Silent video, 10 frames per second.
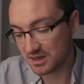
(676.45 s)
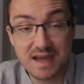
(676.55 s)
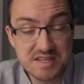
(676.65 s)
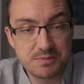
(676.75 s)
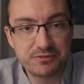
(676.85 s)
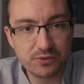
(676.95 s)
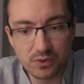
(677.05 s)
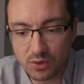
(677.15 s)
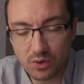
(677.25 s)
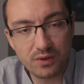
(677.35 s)
As
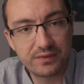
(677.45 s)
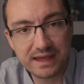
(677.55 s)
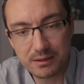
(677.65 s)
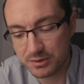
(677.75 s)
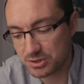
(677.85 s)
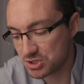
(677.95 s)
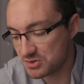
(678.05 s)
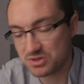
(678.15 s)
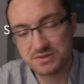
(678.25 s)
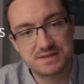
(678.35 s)
before, the camera
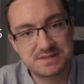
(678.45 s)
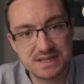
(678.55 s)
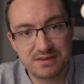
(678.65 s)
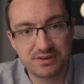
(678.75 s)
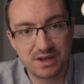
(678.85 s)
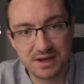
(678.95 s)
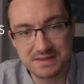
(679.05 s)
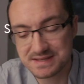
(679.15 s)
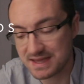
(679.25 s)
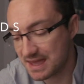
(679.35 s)
shoots onto CF
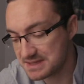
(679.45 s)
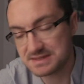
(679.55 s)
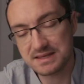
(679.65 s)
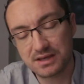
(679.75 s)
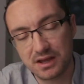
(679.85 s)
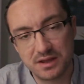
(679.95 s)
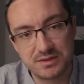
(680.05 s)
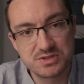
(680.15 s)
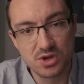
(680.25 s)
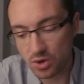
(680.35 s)
cards, SD
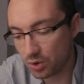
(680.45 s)
cards,